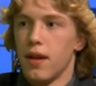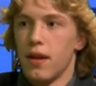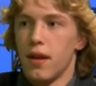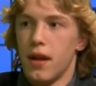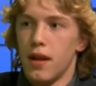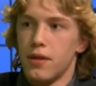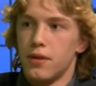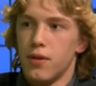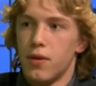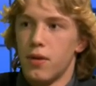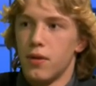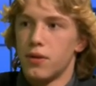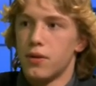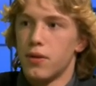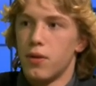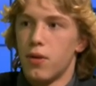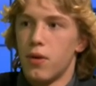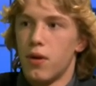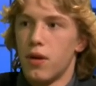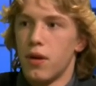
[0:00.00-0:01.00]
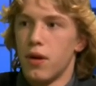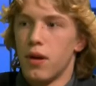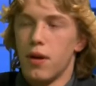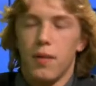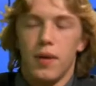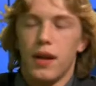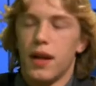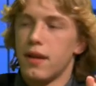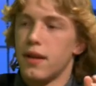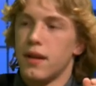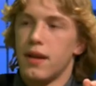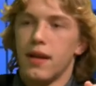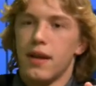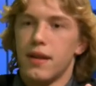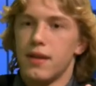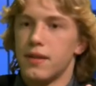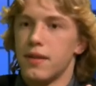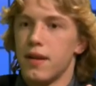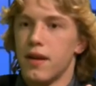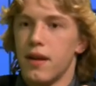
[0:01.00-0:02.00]
his old school, I mean not the
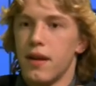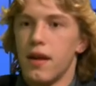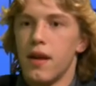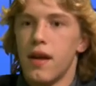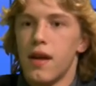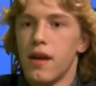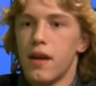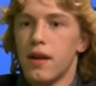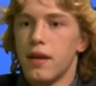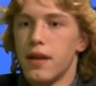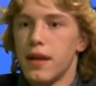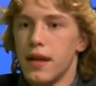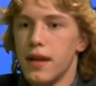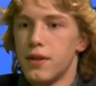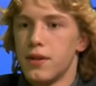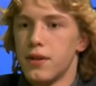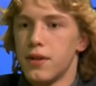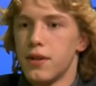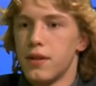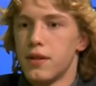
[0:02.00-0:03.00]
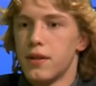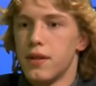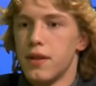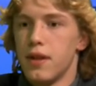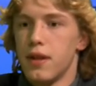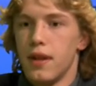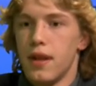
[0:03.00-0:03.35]
kids, the teachers,